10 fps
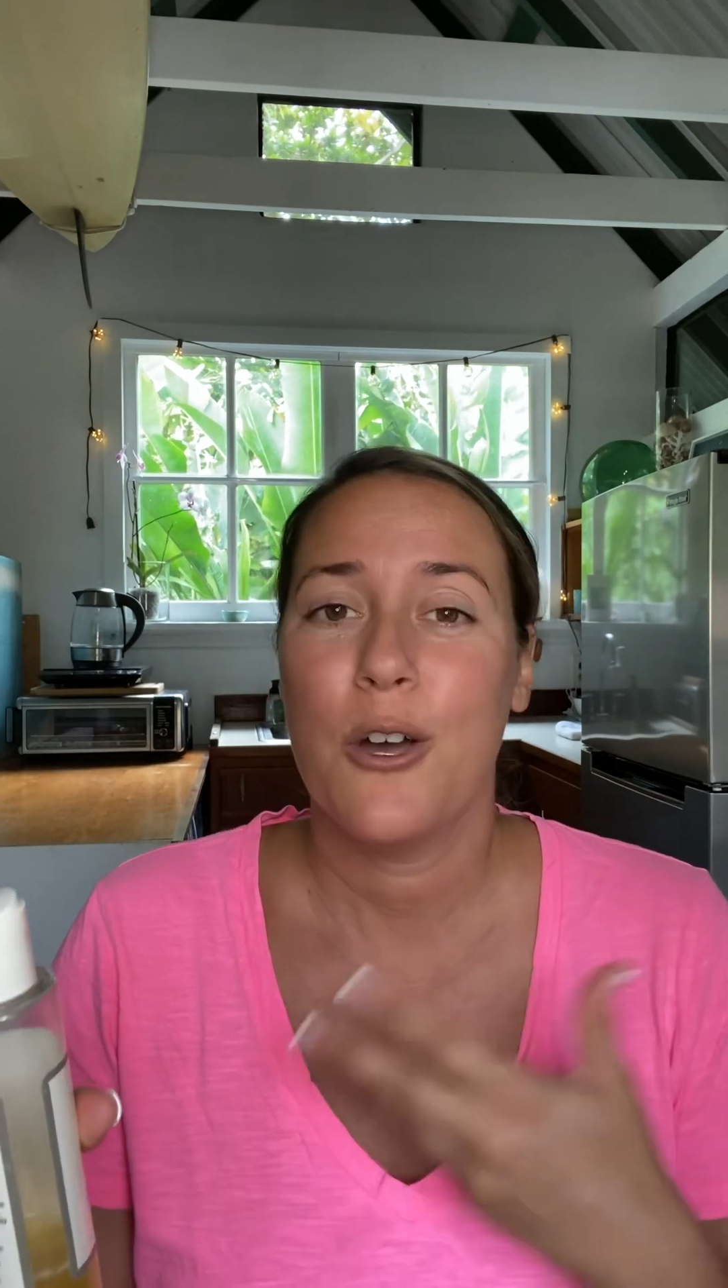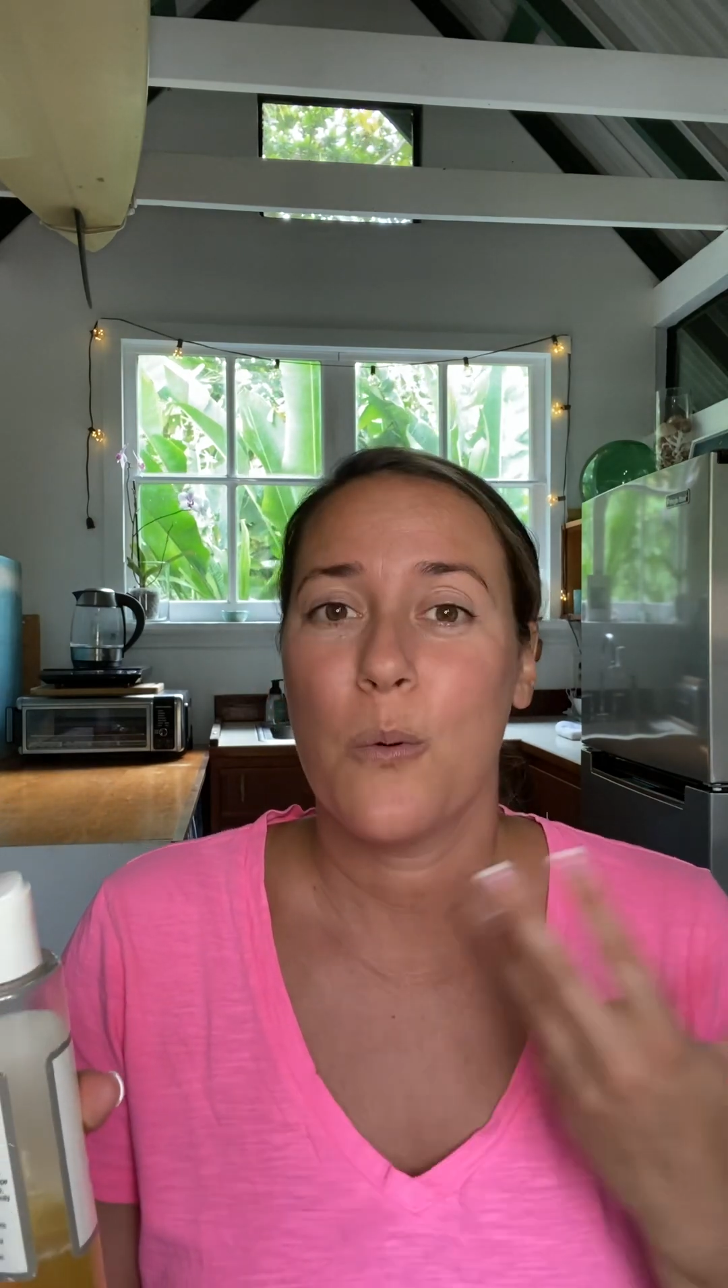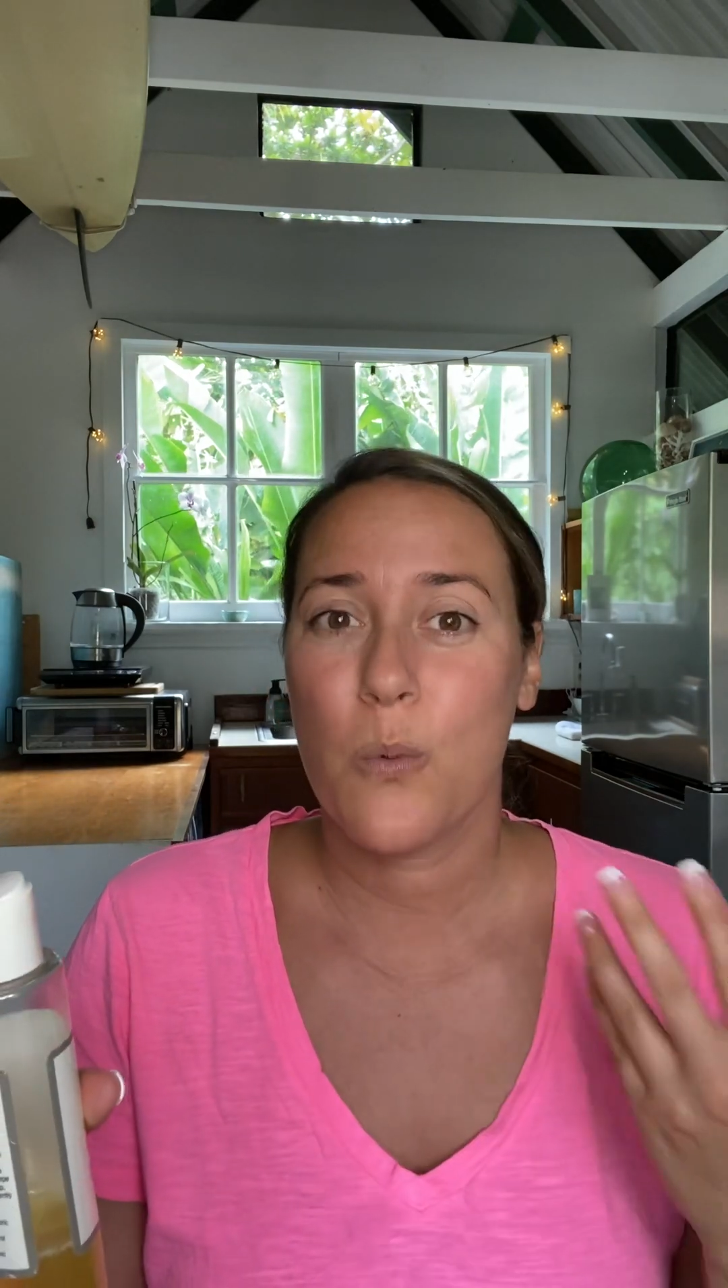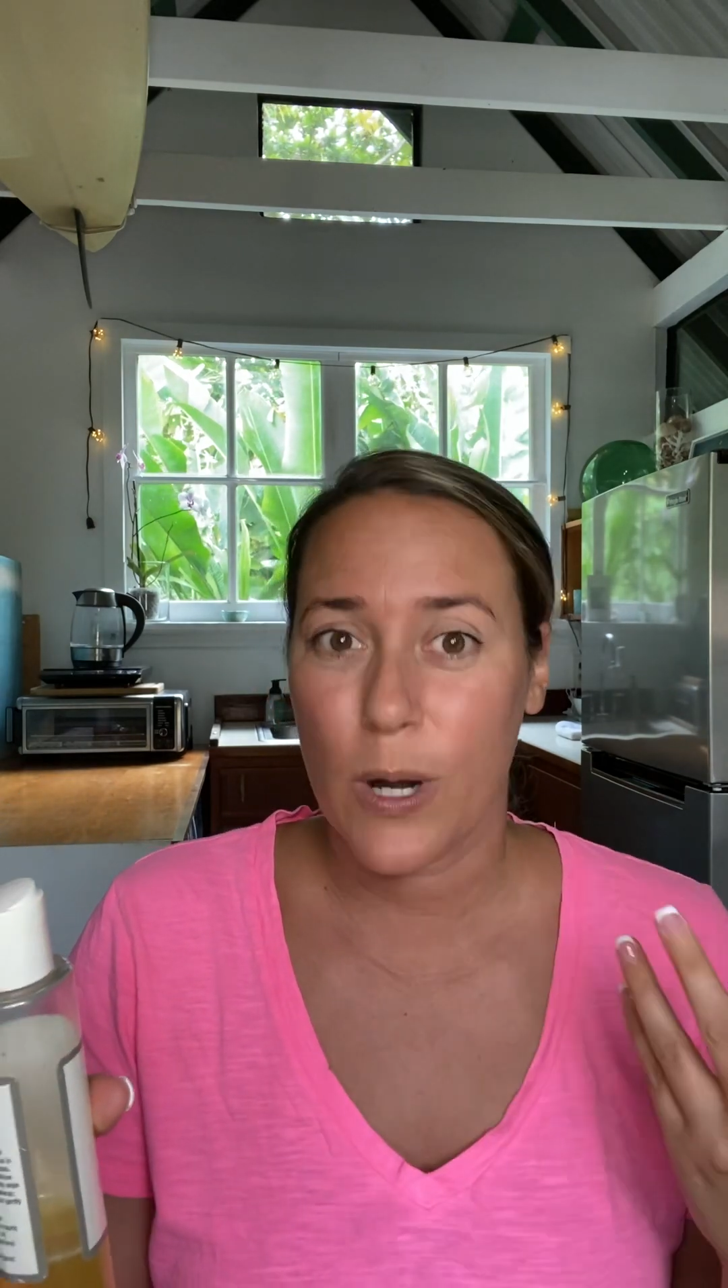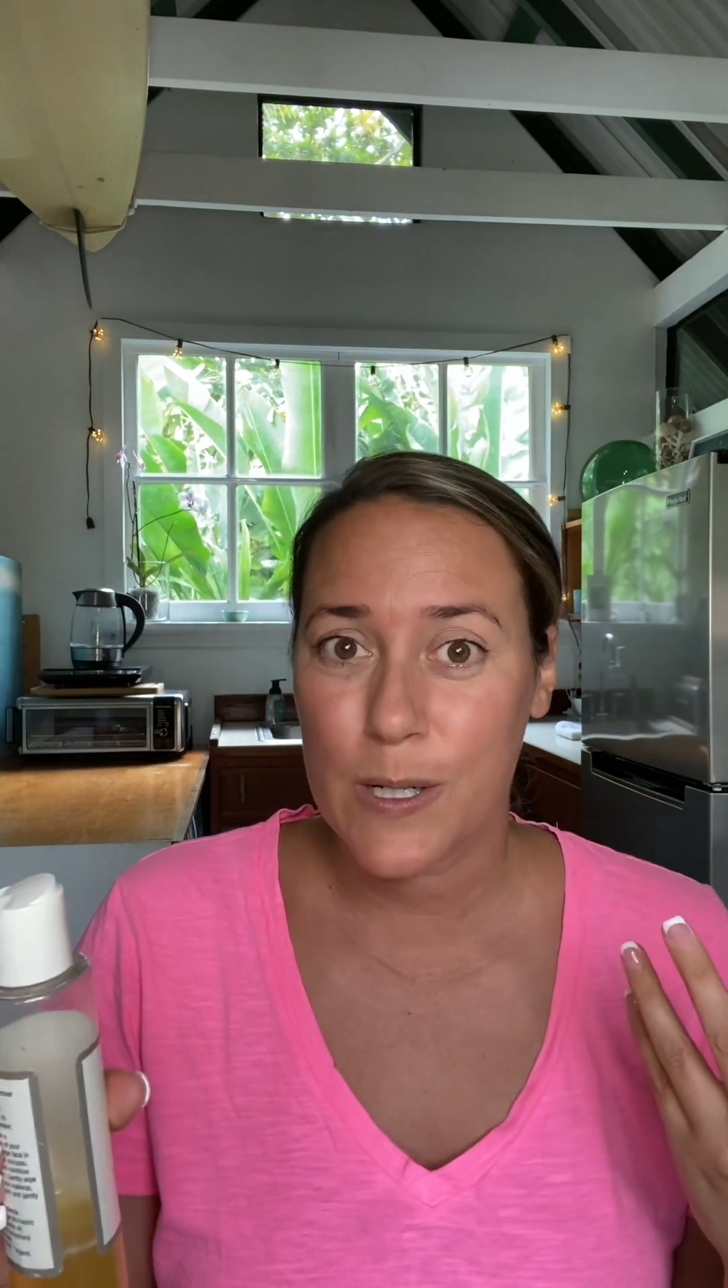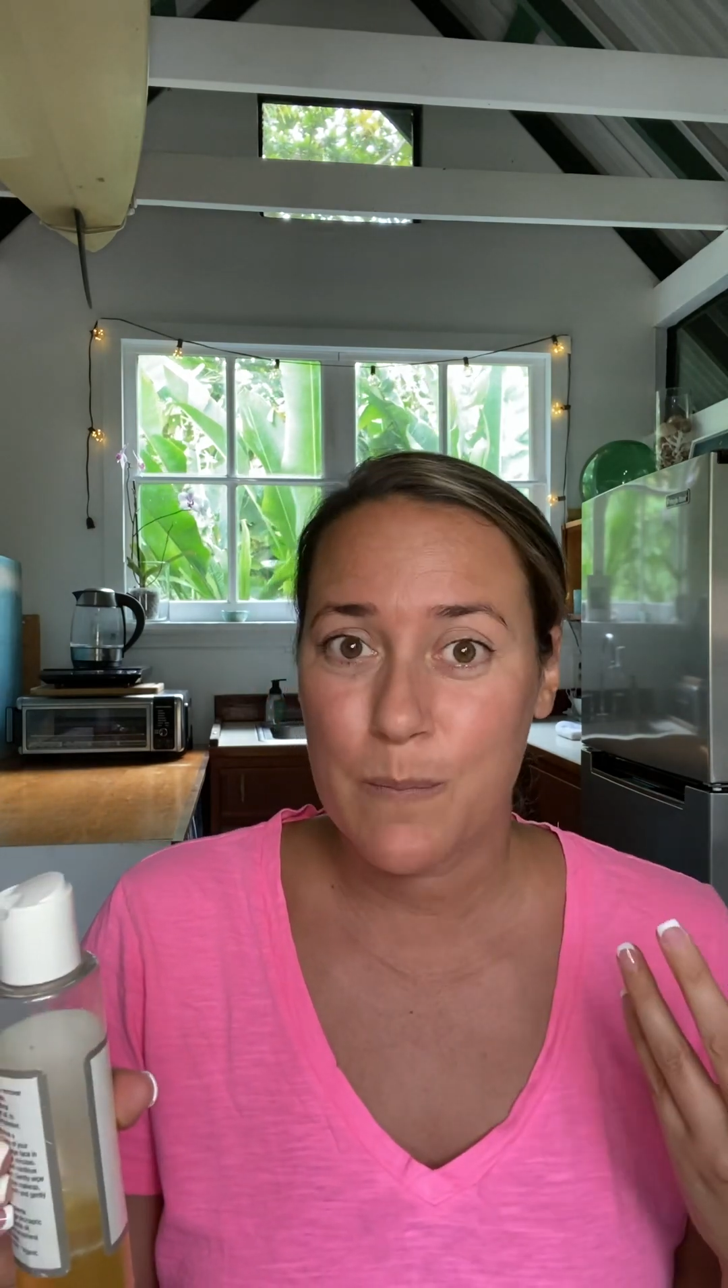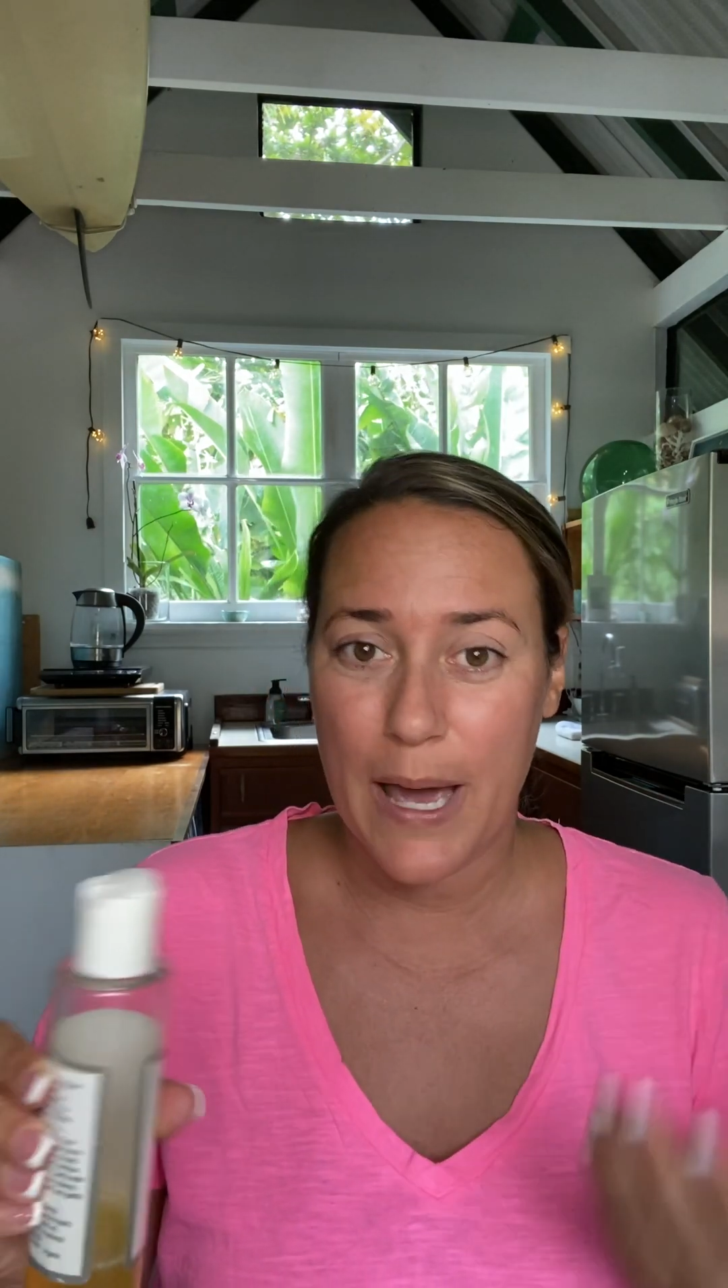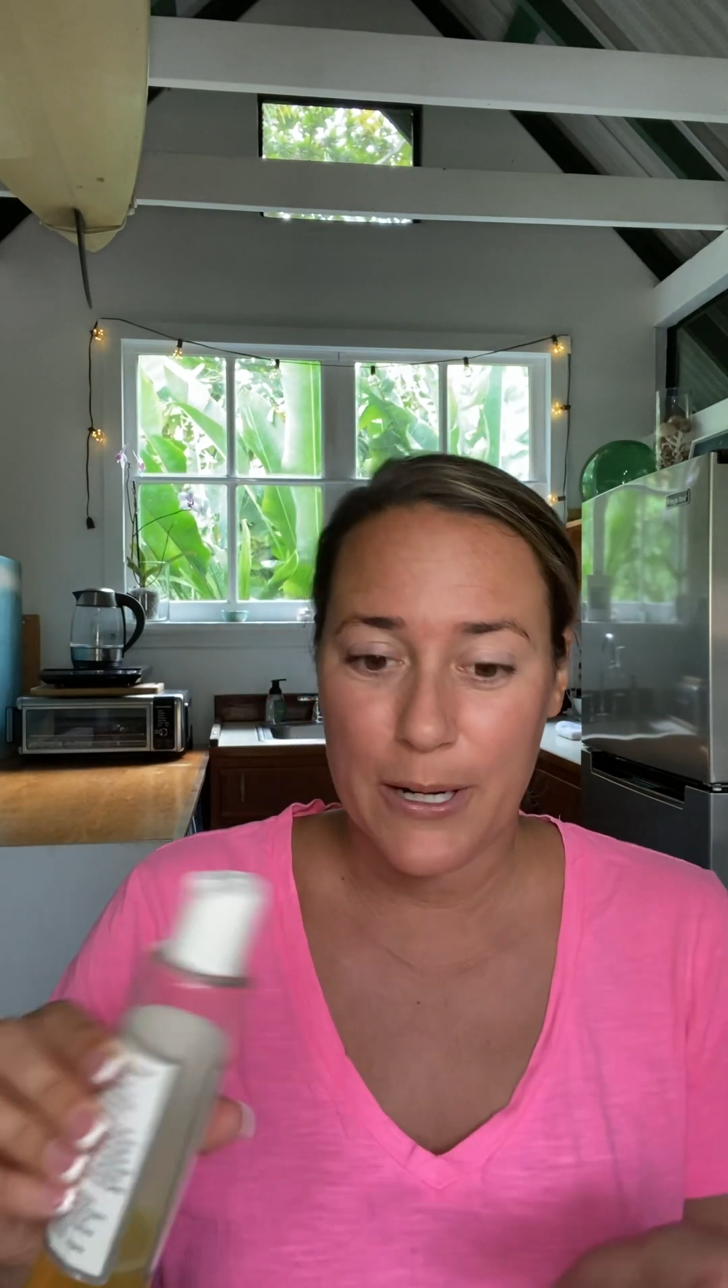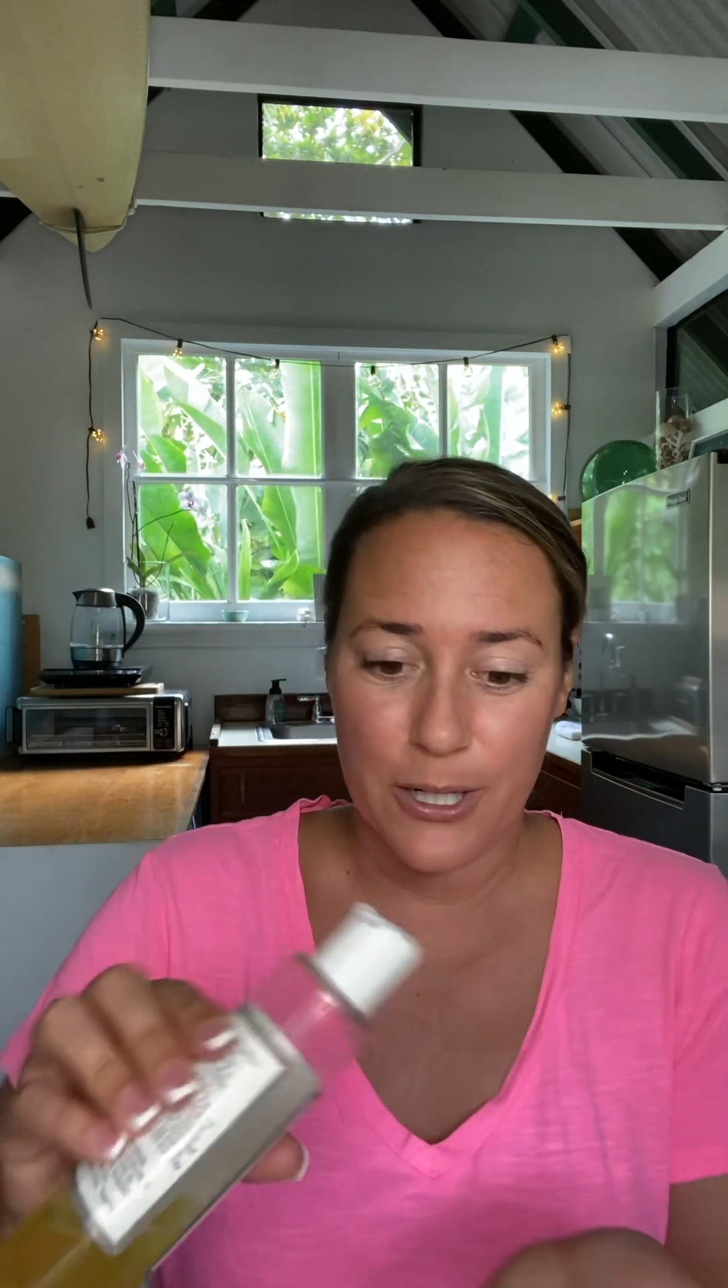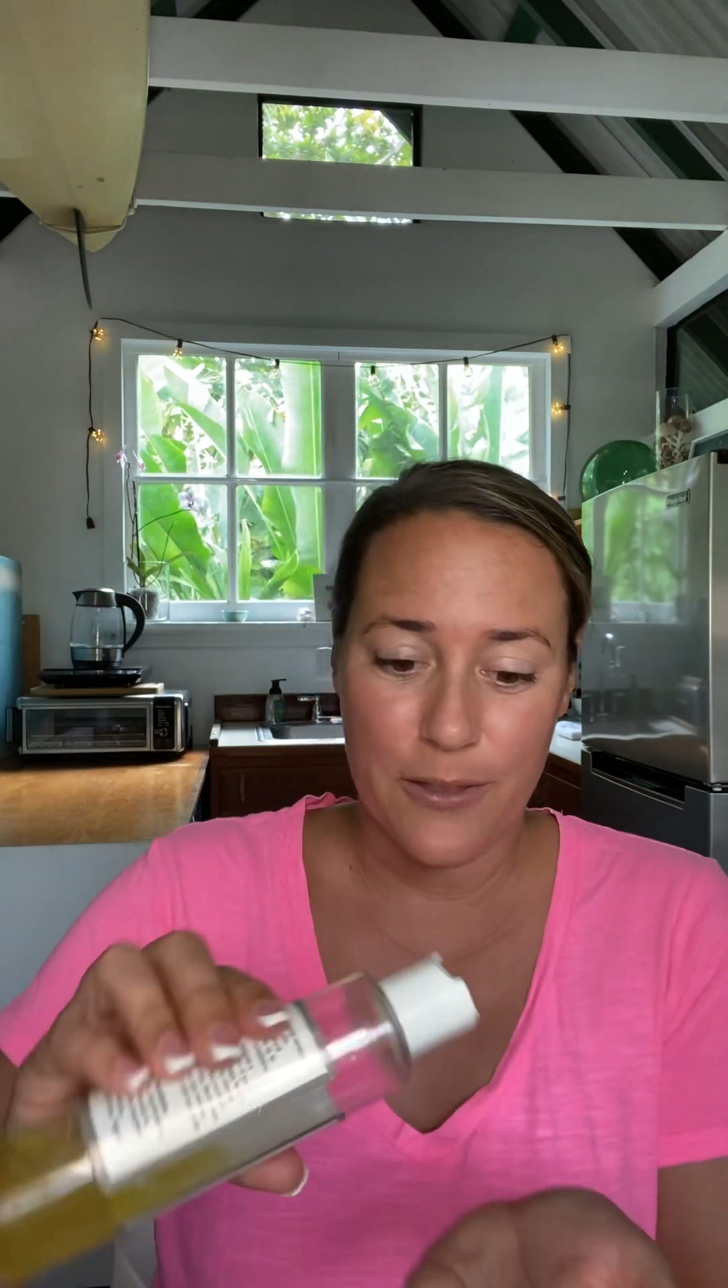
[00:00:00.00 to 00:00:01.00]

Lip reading: worked better